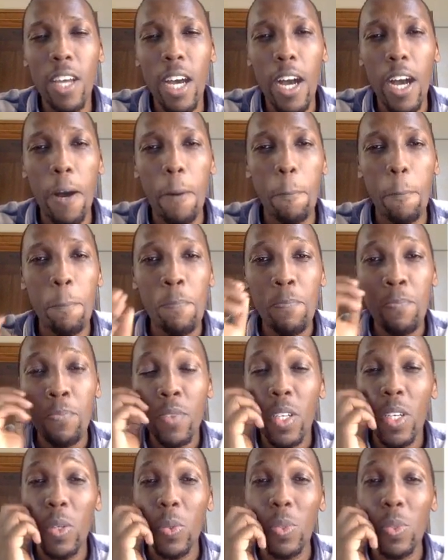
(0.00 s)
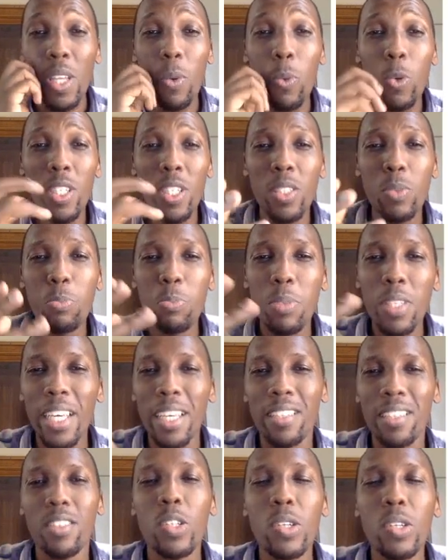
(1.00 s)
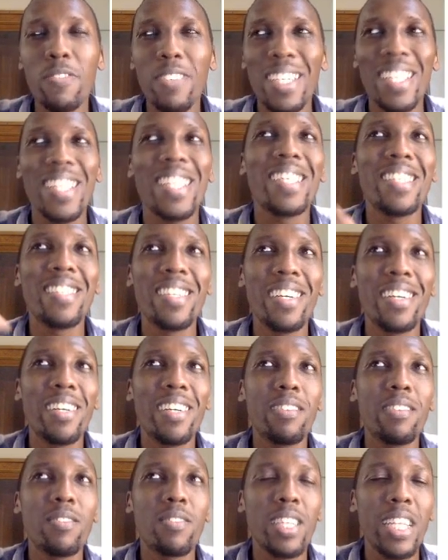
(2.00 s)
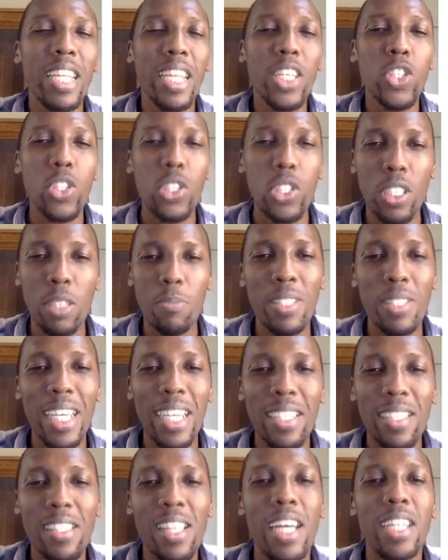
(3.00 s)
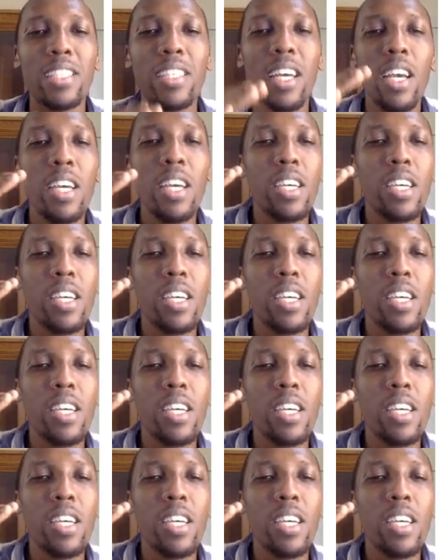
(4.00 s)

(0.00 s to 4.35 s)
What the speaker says: There wouldn't be a sort of a linear relationship, such that